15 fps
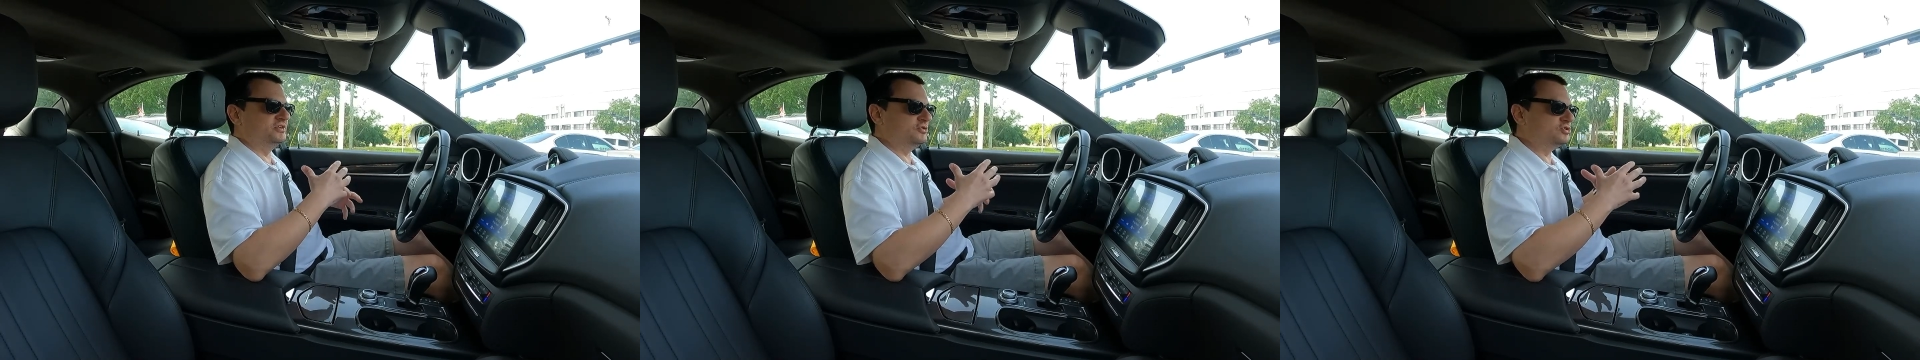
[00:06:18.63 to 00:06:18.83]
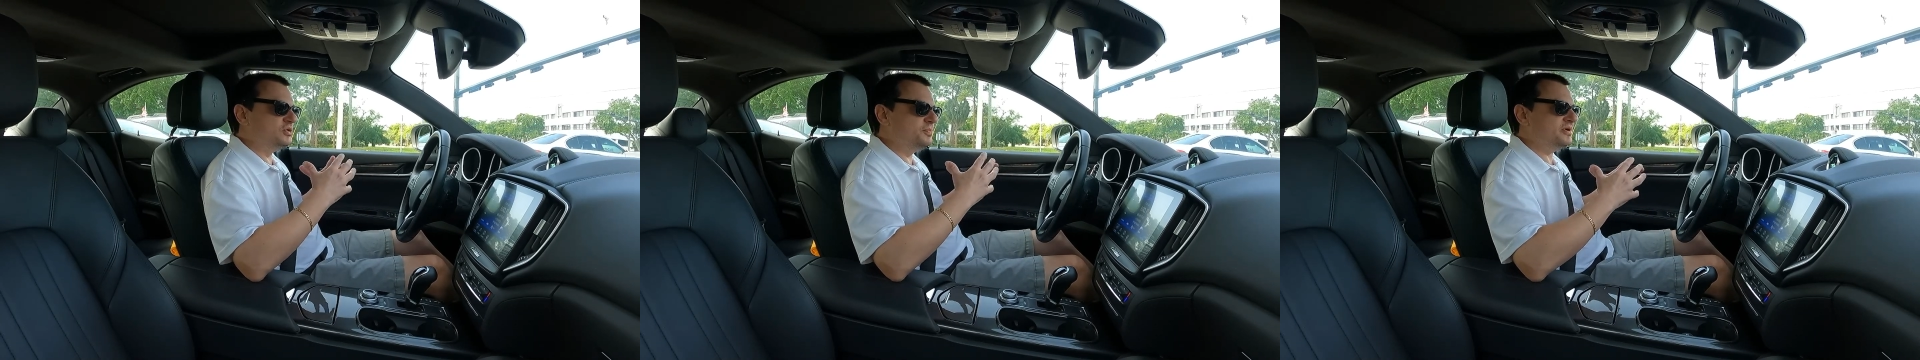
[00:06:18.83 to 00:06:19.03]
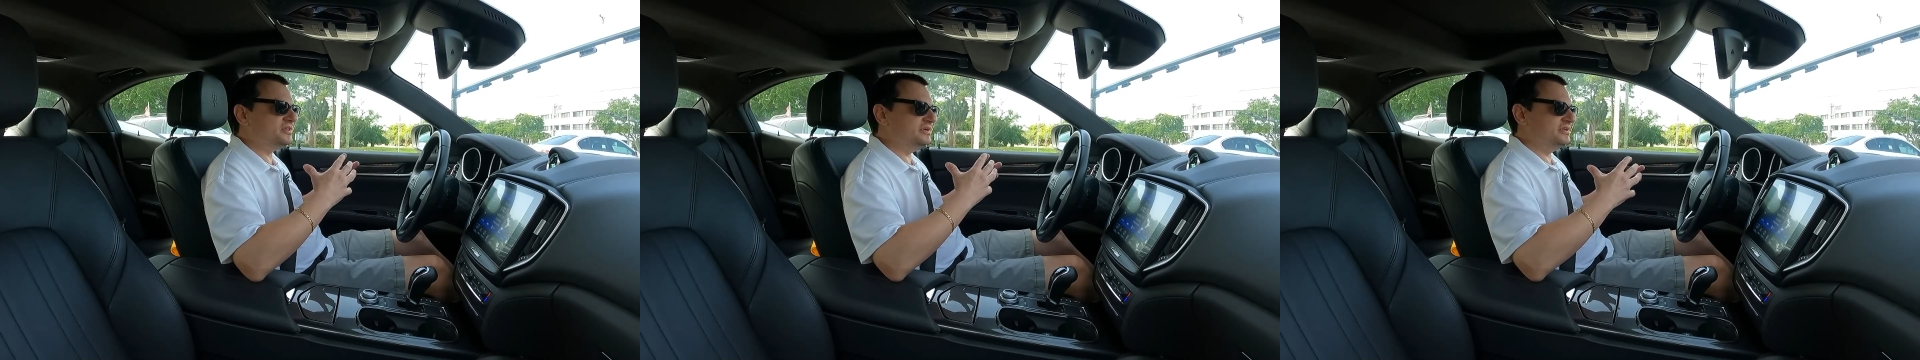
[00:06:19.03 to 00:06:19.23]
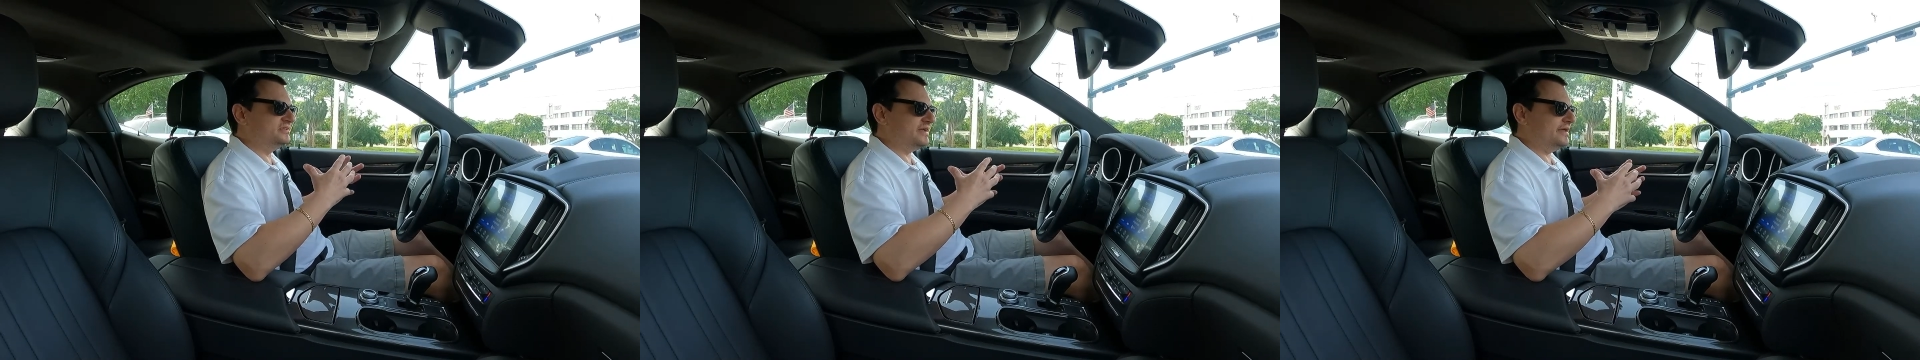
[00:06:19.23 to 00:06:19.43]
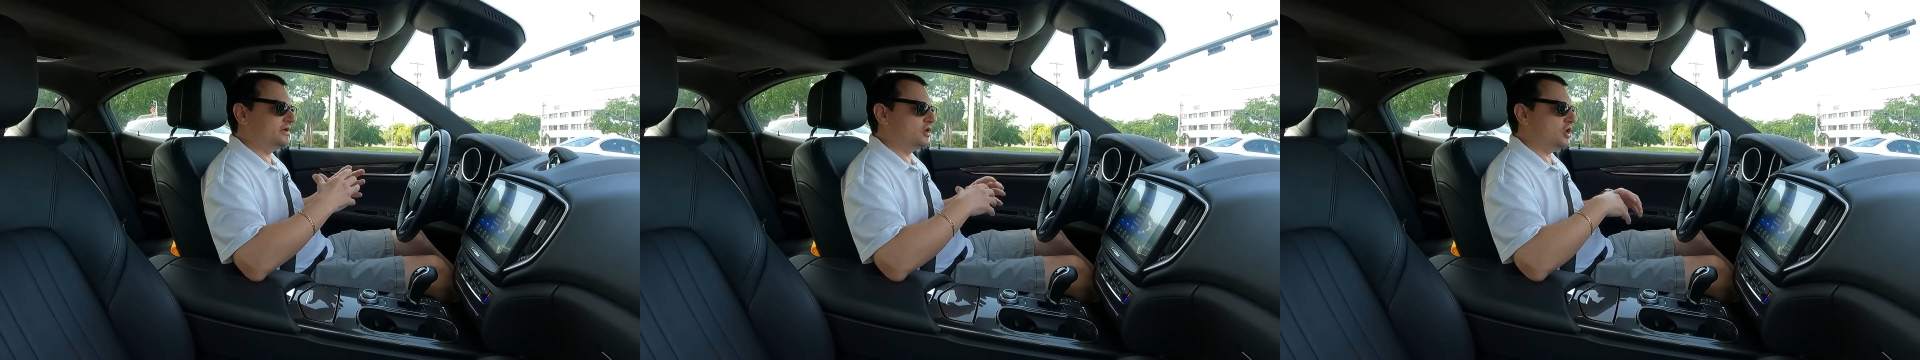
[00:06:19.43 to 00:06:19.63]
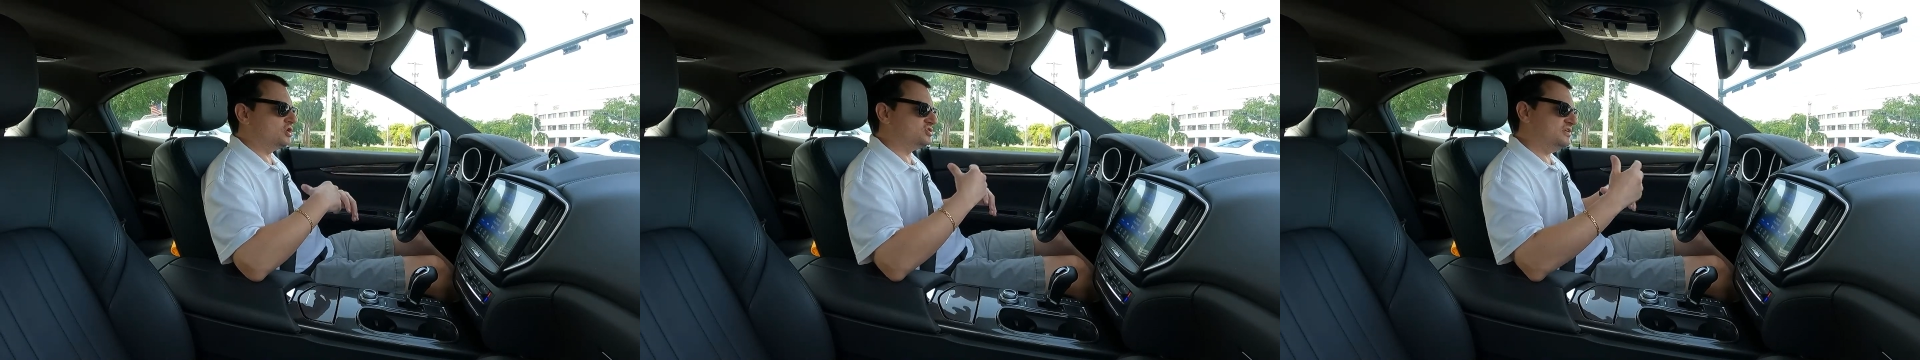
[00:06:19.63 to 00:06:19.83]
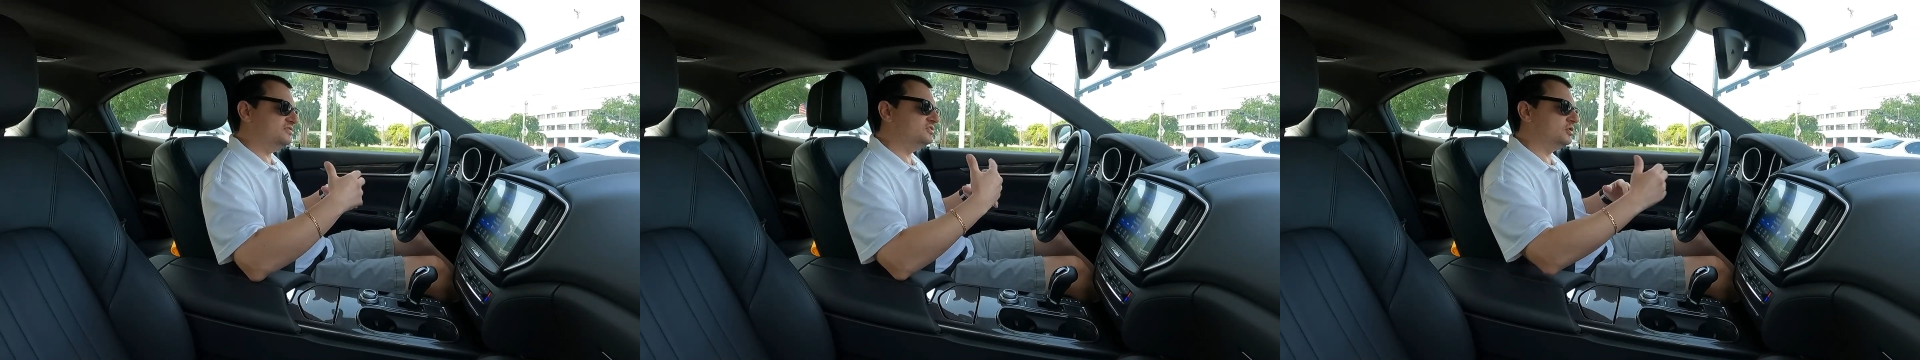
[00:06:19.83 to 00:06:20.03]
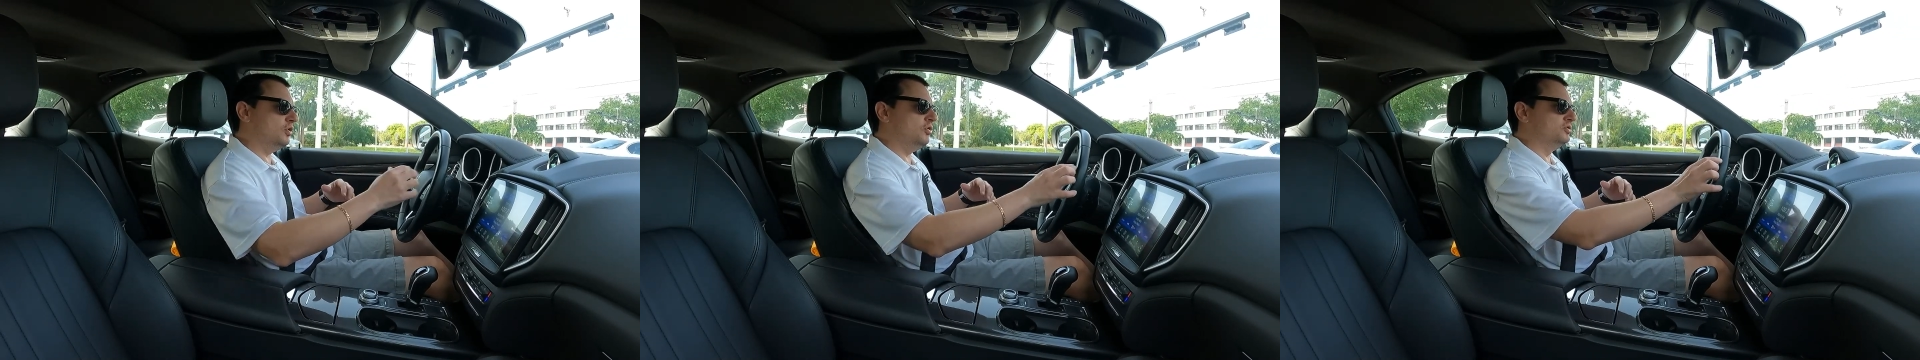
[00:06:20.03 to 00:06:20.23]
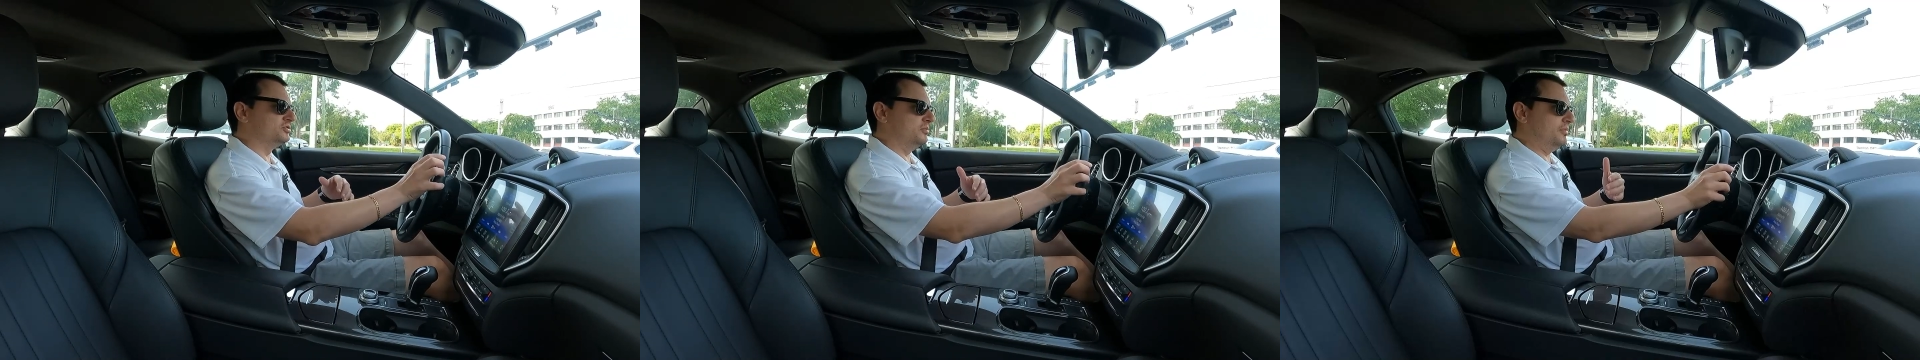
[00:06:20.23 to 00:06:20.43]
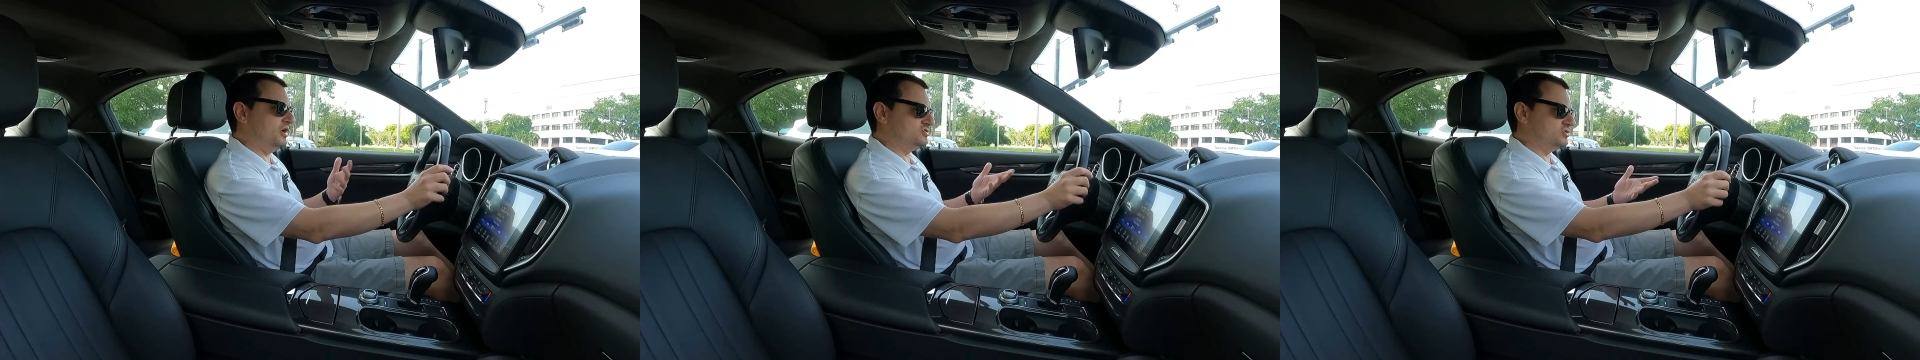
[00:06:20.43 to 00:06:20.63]
You know, typically Italian cars, even the
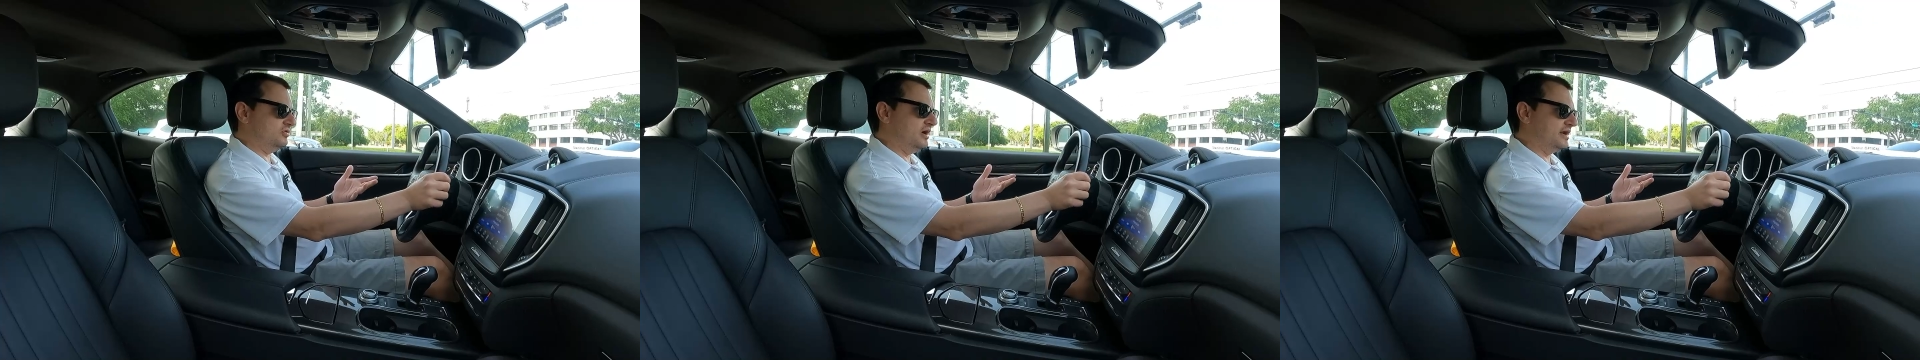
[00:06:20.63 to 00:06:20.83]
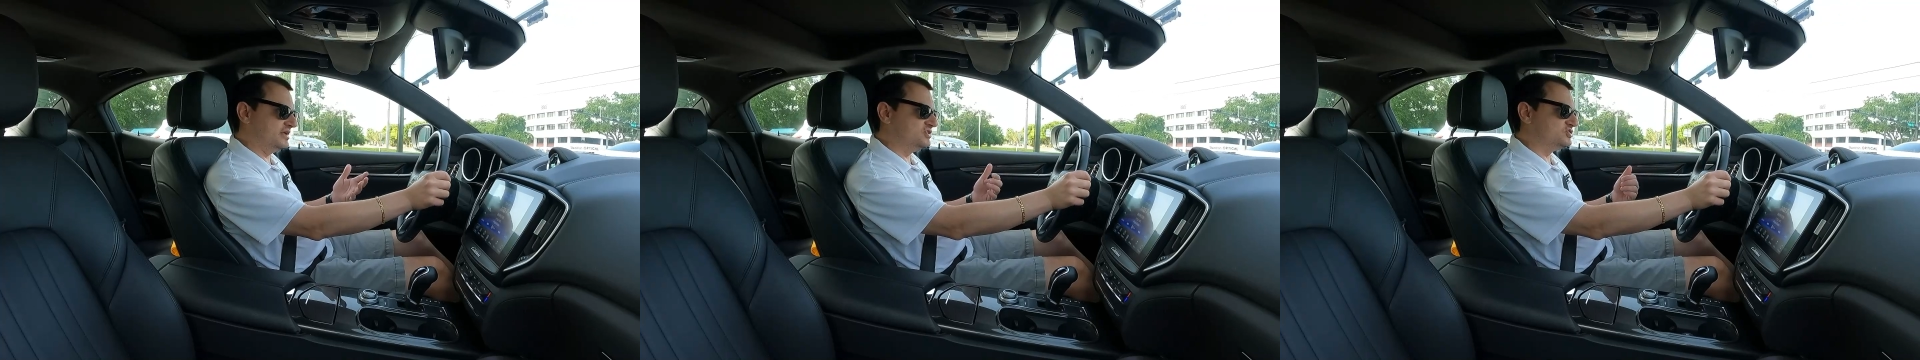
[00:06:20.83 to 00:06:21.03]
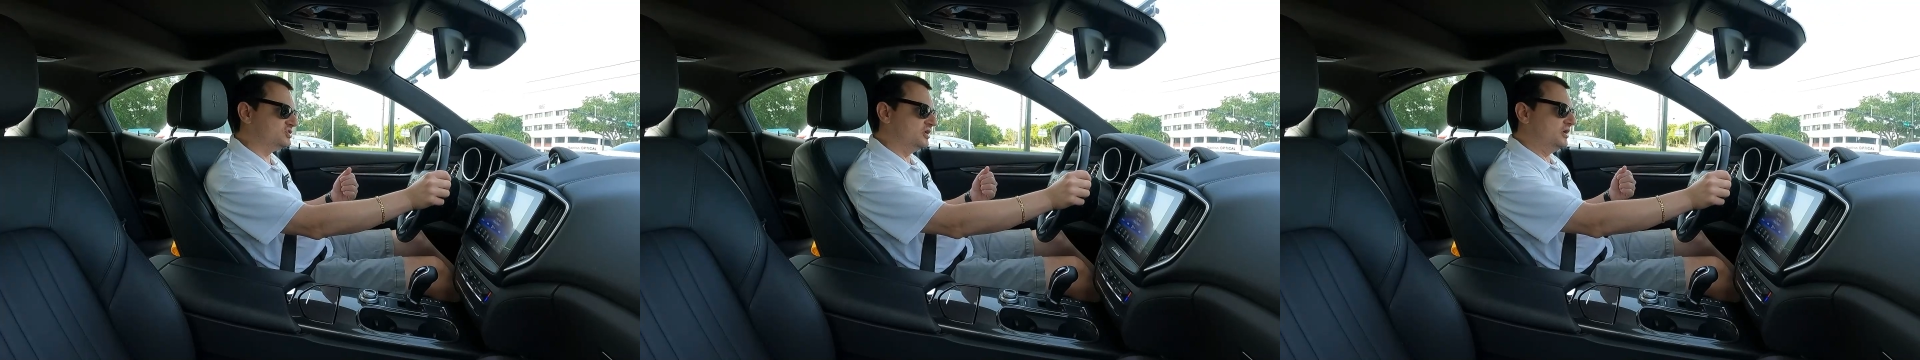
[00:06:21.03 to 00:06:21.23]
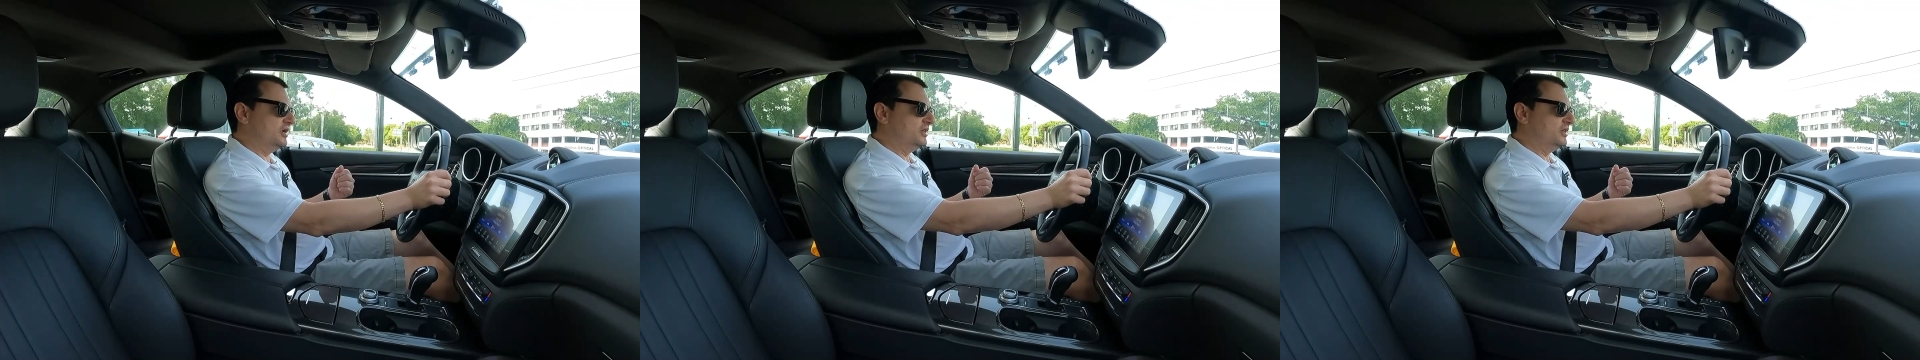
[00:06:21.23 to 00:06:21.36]
older Maseratis,